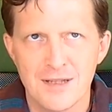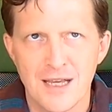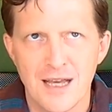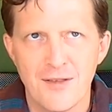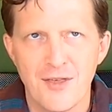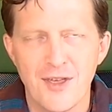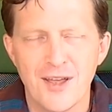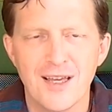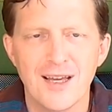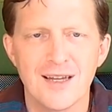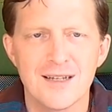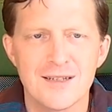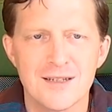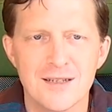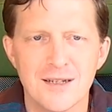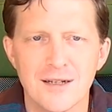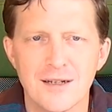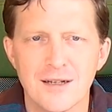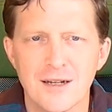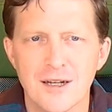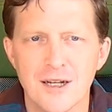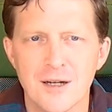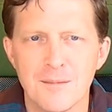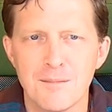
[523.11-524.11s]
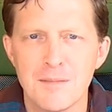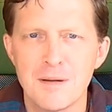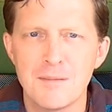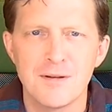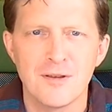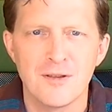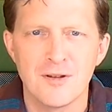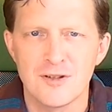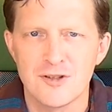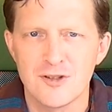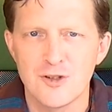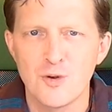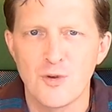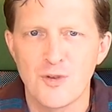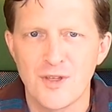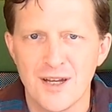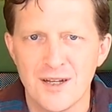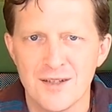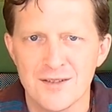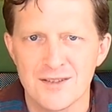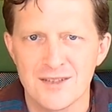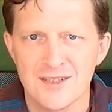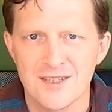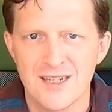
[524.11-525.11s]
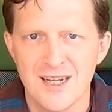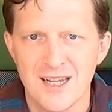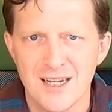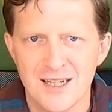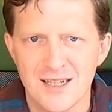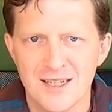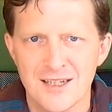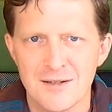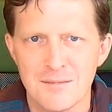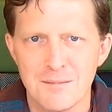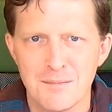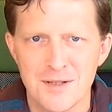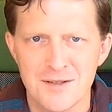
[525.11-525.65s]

I think I dug up maybe their 2009